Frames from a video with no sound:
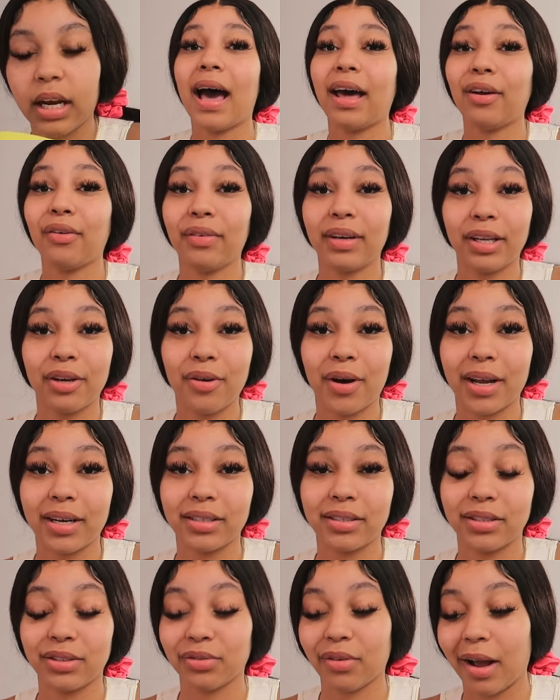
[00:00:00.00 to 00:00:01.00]
I don't really know how to
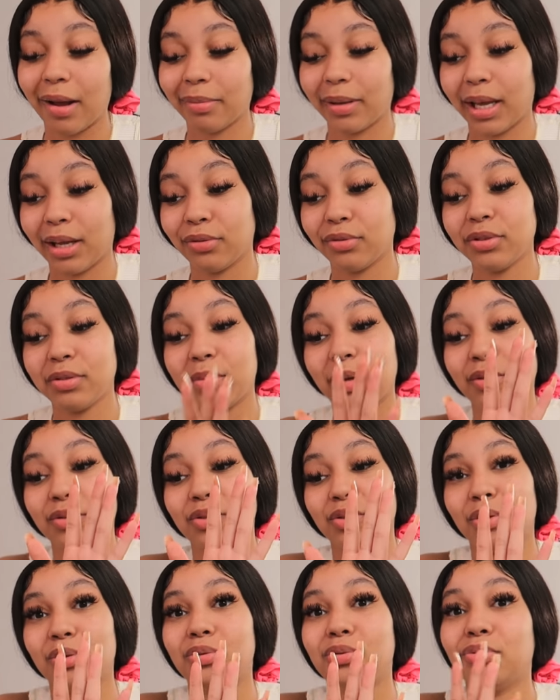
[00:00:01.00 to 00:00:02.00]
describe candle smell,
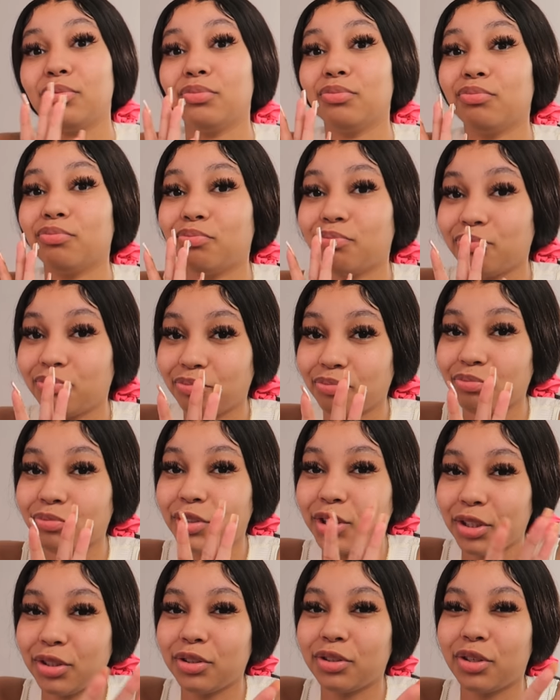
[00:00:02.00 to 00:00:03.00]
so
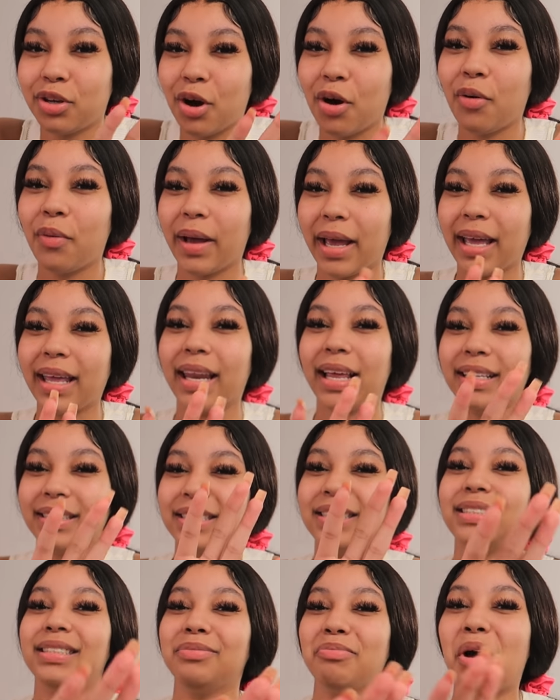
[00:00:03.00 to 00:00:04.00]
just go in and
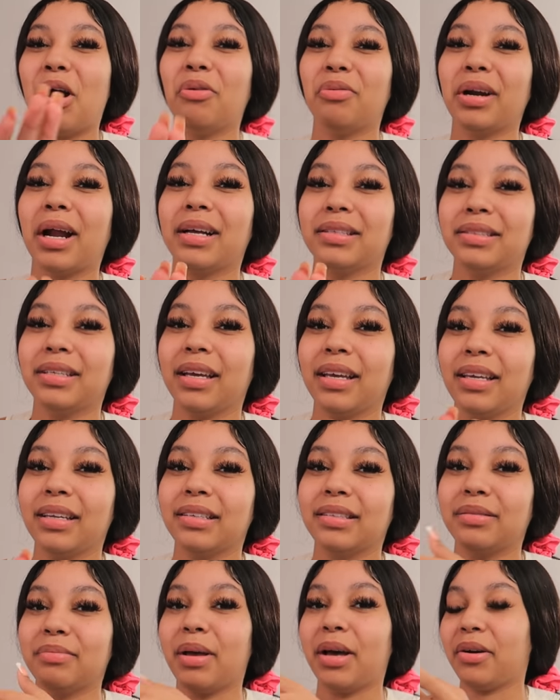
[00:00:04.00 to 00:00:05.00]
smell what I tell you
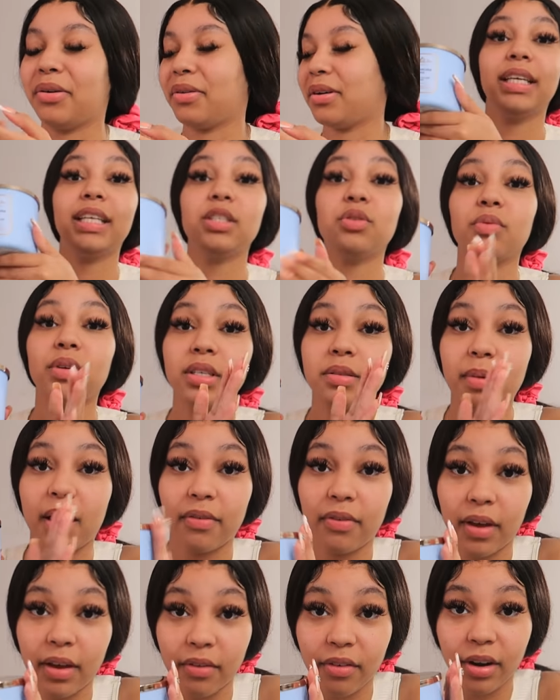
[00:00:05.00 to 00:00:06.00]
to smell. This one is my
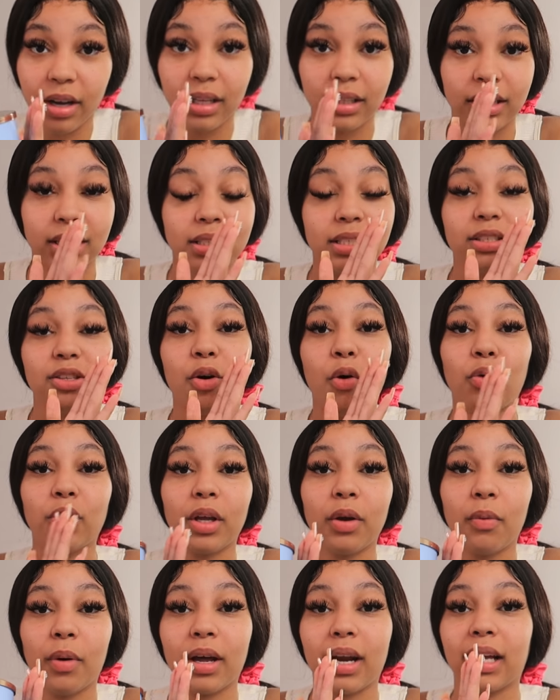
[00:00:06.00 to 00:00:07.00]
favorite. This is the
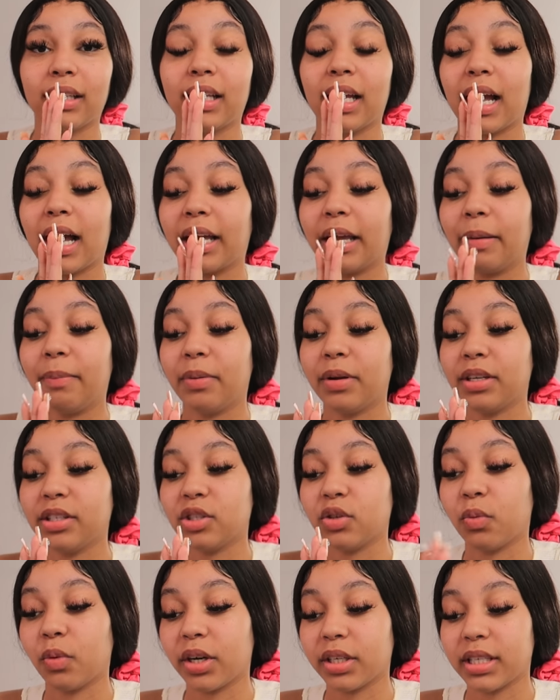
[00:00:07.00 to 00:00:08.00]
only one I think I can put
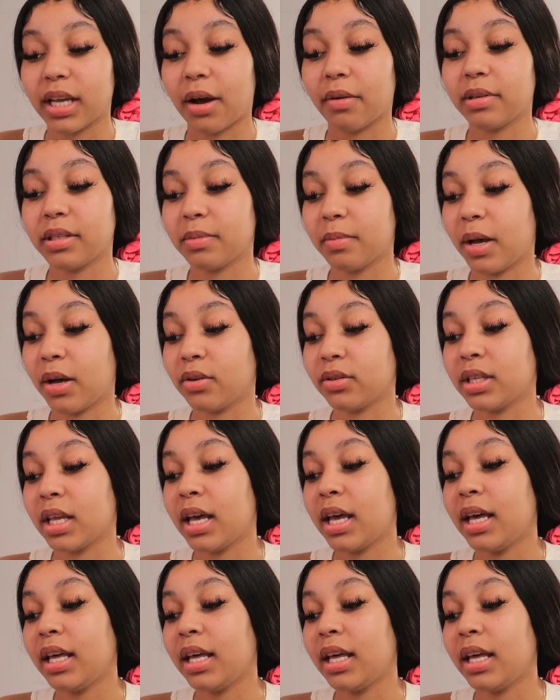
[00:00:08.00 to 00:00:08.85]
into words how it smells.